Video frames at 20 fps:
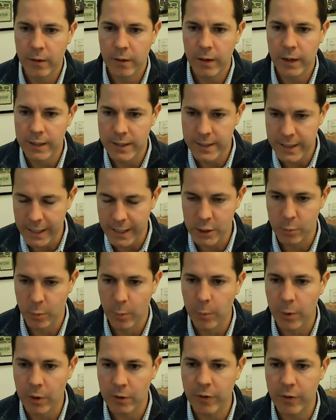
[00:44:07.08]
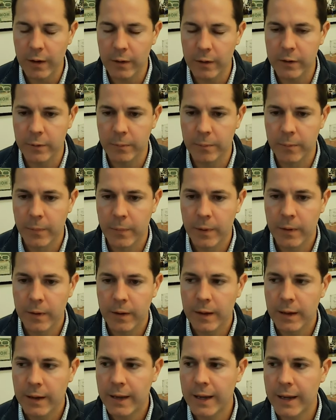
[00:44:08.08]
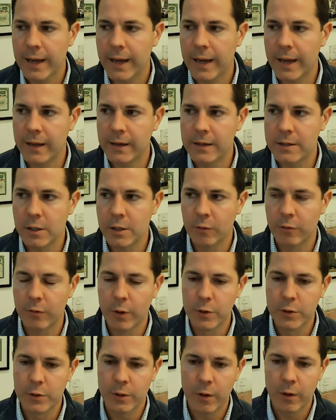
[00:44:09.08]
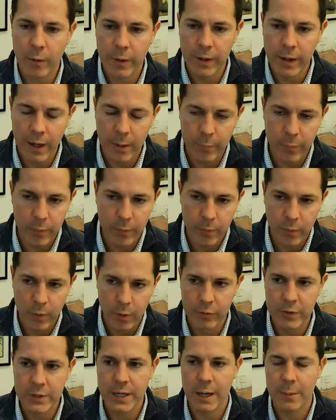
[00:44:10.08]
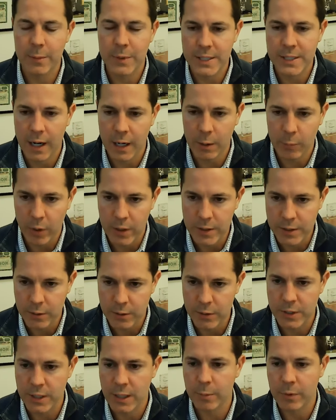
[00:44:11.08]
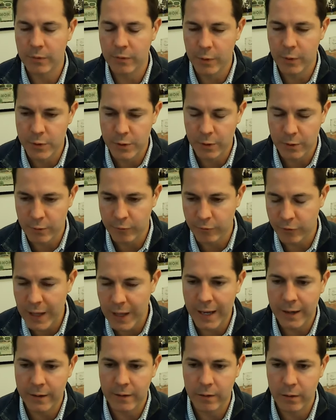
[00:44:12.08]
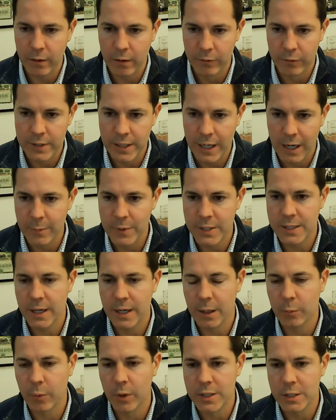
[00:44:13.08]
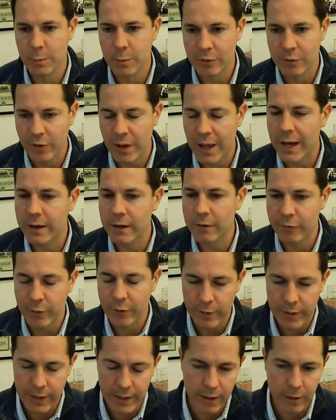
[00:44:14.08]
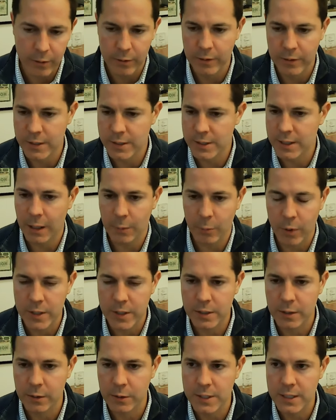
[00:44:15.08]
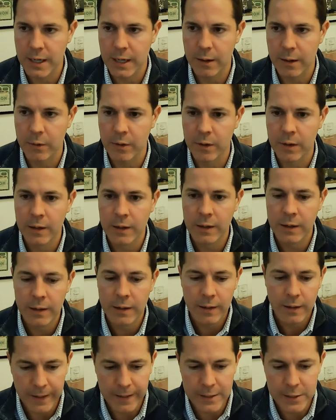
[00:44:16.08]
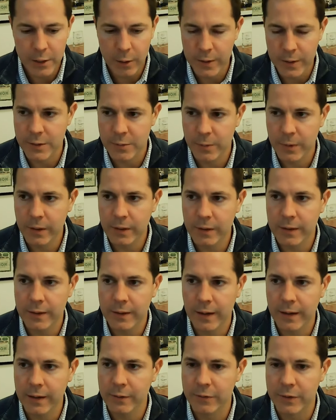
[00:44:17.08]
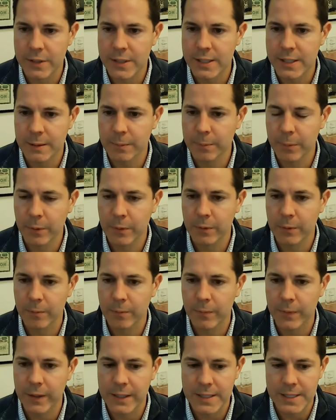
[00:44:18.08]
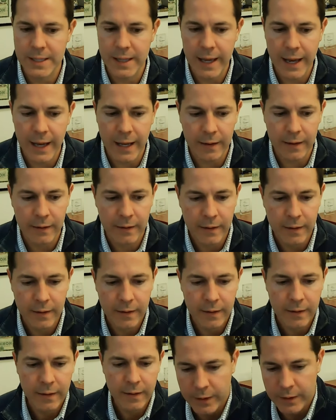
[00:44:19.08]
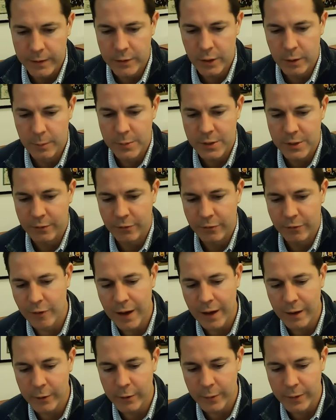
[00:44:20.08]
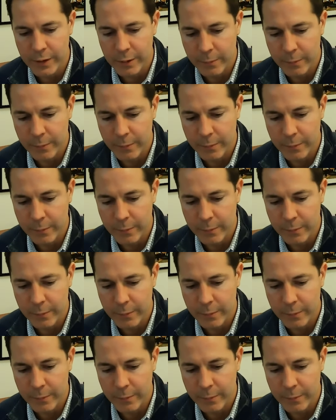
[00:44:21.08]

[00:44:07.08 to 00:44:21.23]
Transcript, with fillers: and tangible book value. And so if those are going up, over time, the stock price goes up. If those are flat, over time, the stock price will be flat. If they're down, the stock price goes down. And so it's really kind of as simple as that in terms of valuing